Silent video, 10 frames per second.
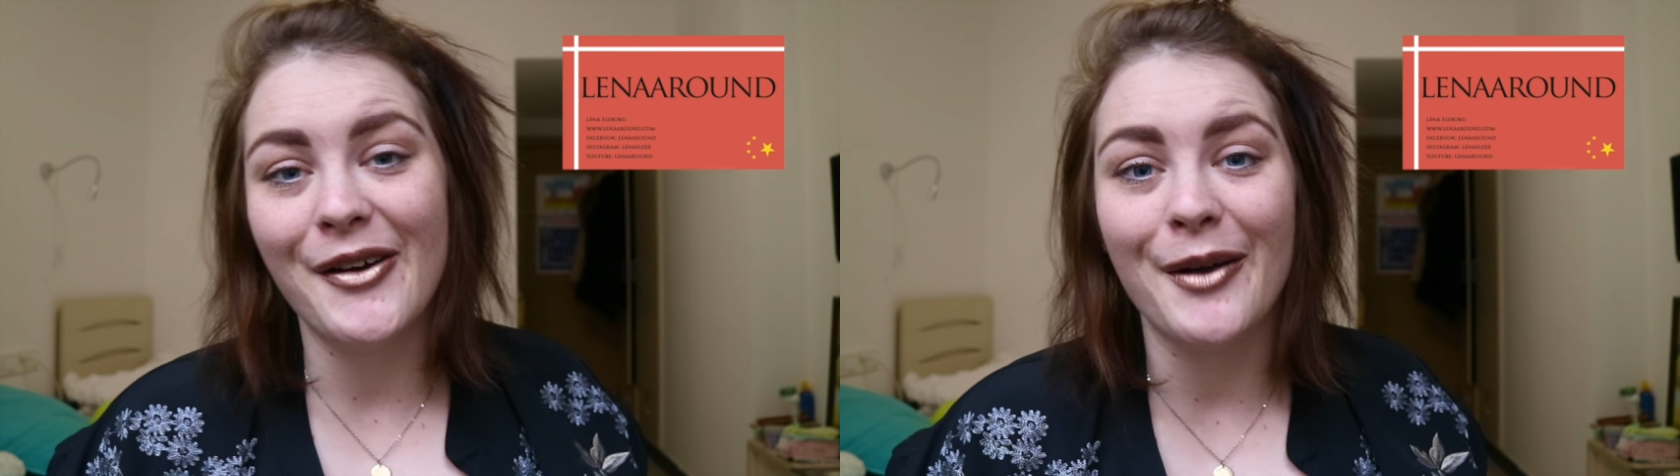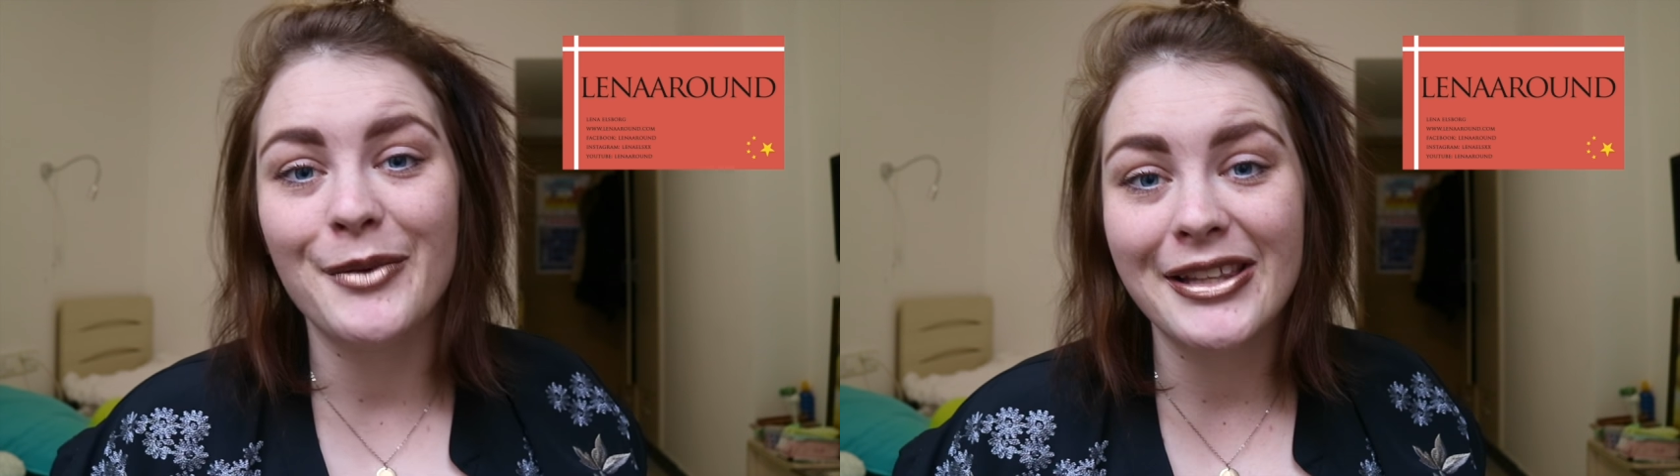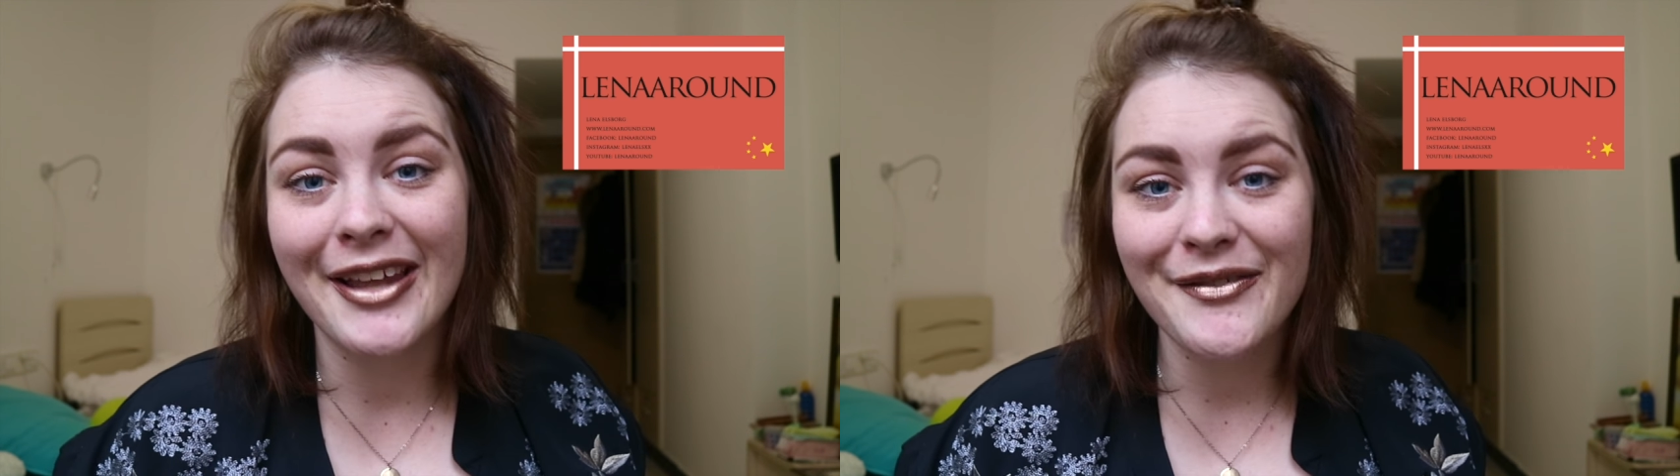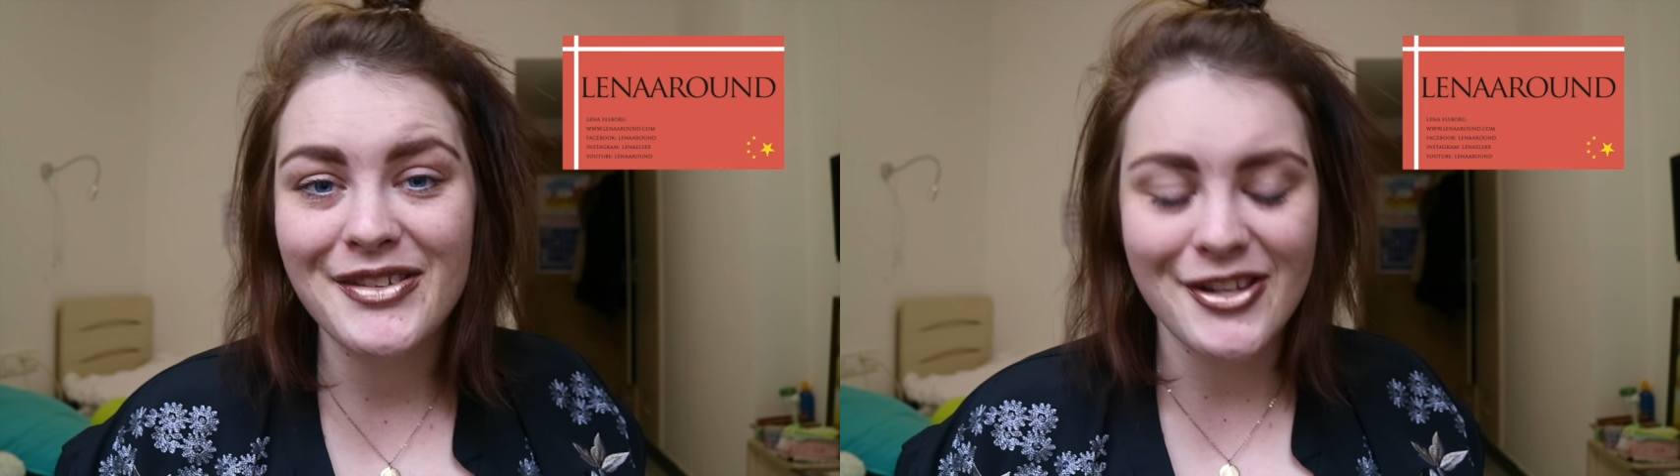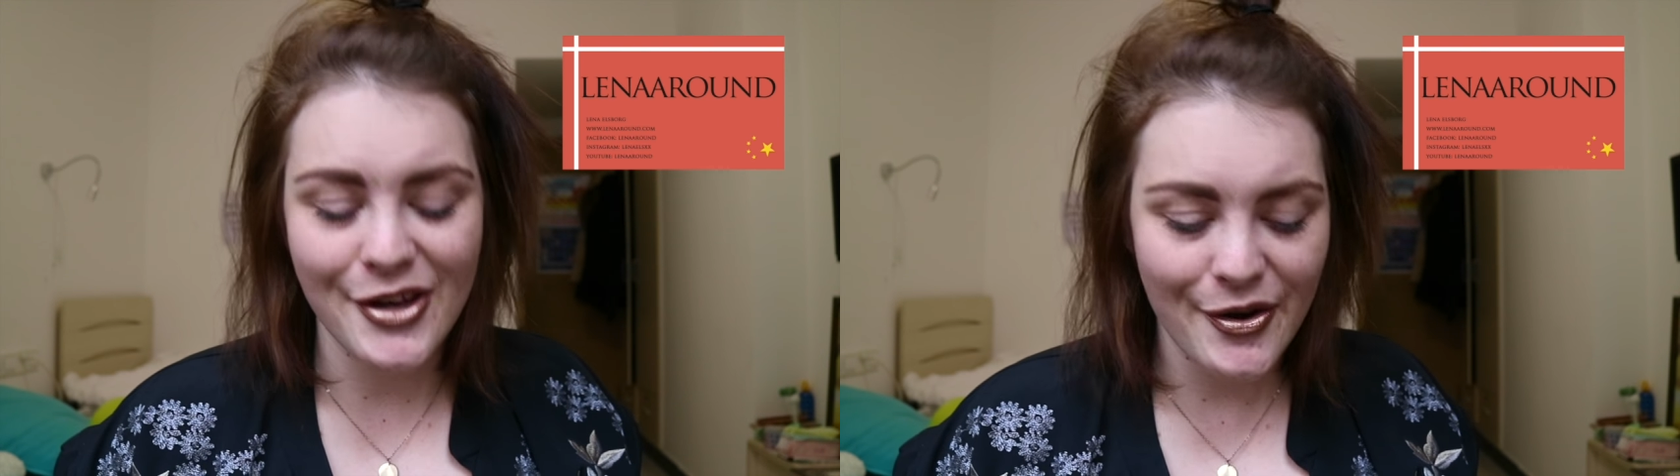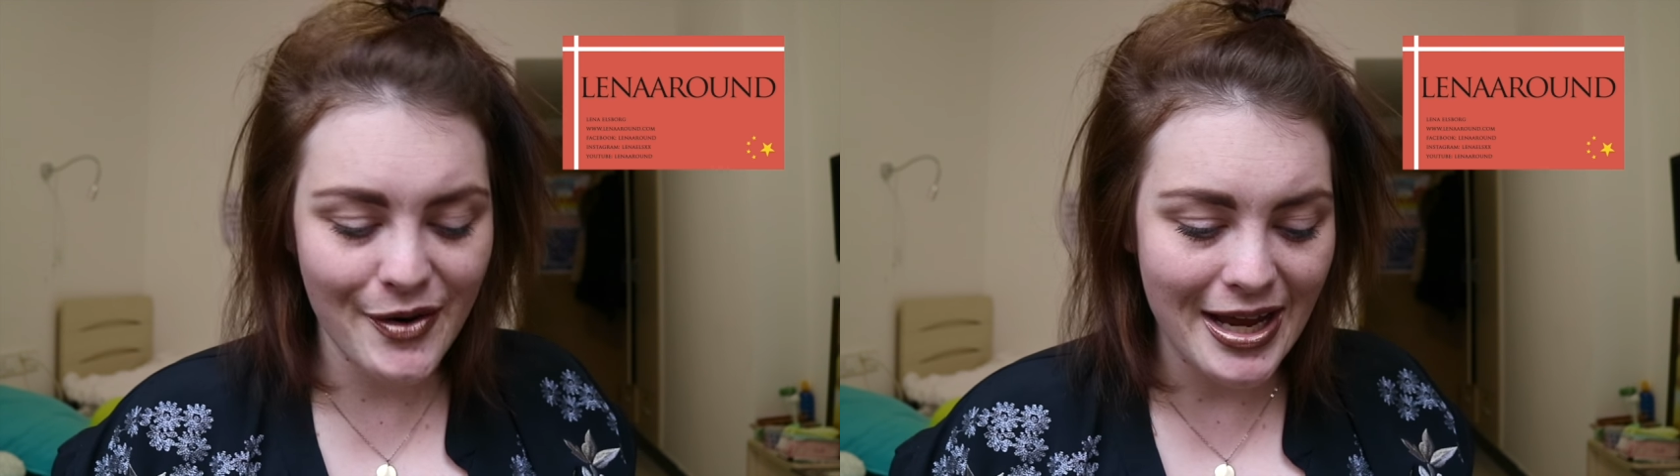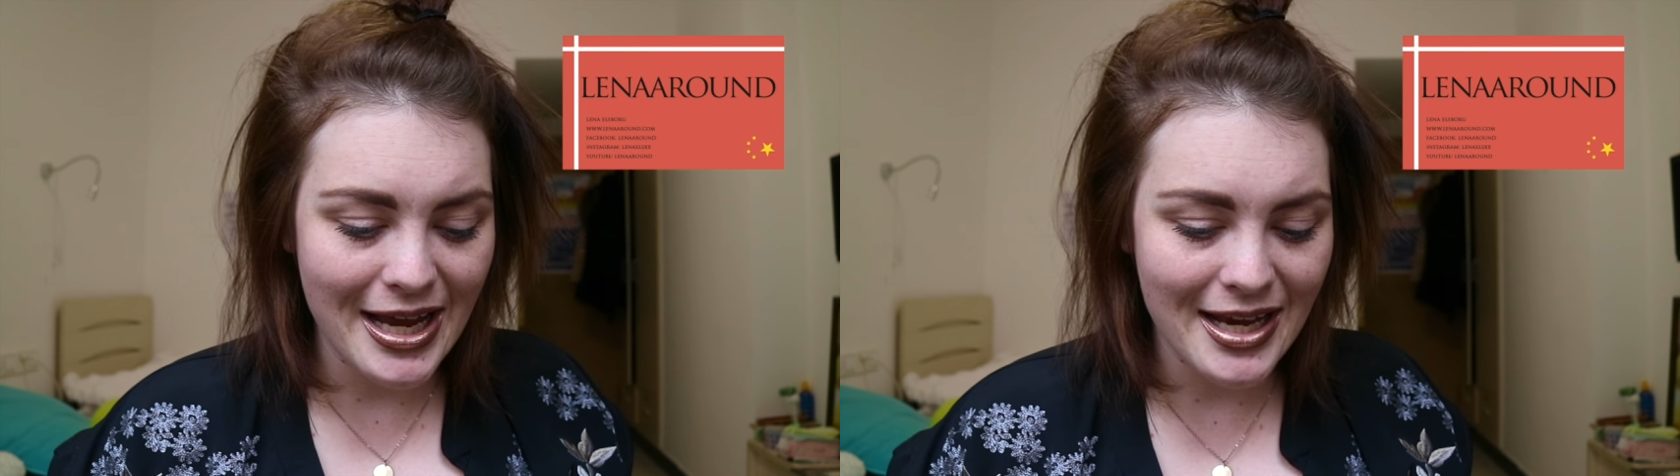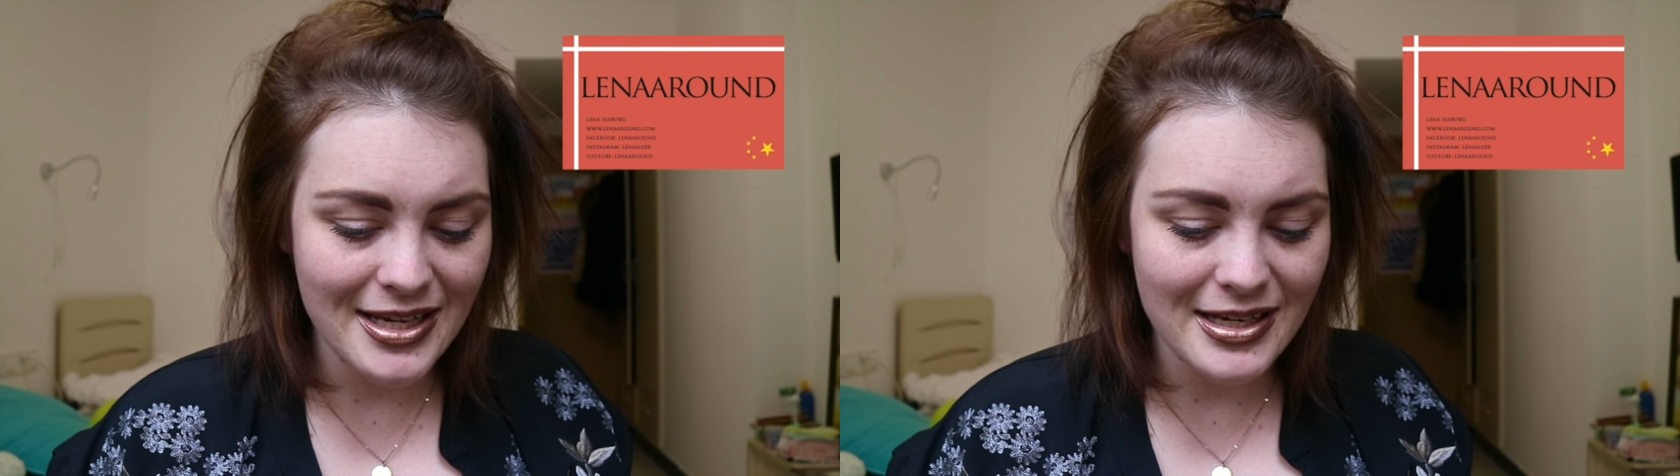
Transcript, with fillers: I would love to know. And